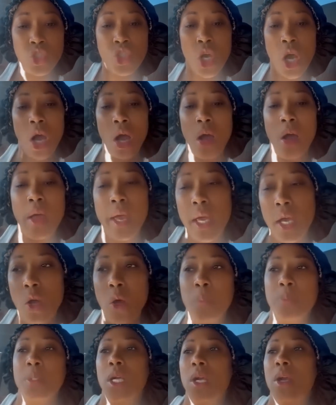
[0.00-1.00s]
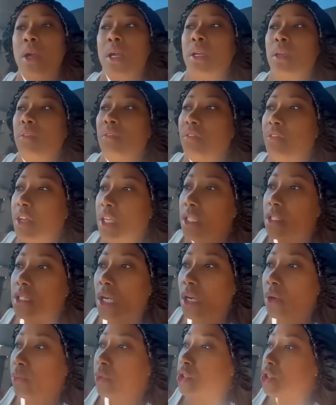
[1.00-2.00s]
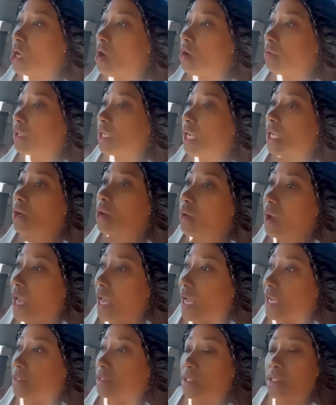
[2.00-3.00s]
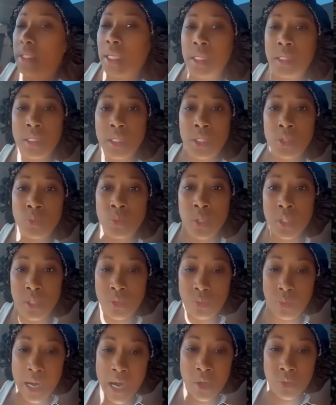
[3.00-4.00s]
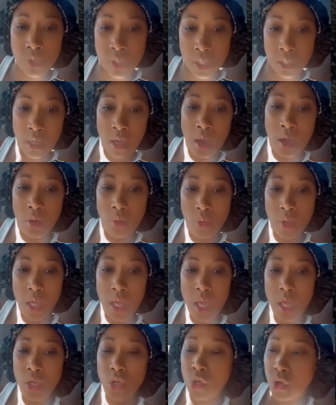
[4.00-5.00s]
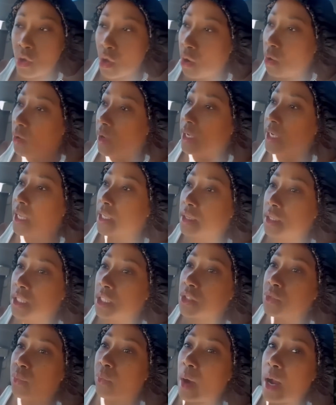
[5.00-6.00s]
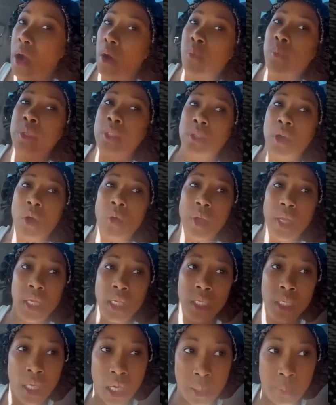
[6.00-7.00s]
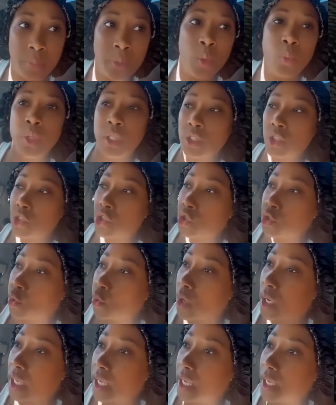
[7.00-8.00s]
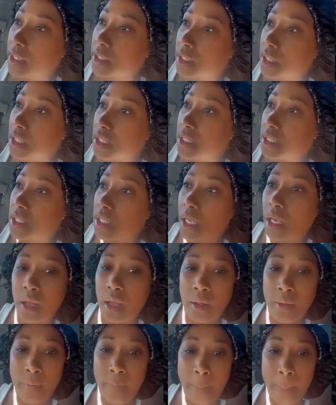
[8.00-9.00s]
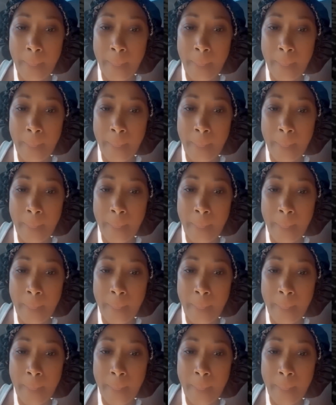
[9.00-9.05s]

But y'all helped her and convinced her with y'all ghetto asses that this was the route to go, knowing that this route was gonna end up with the short end of the stick.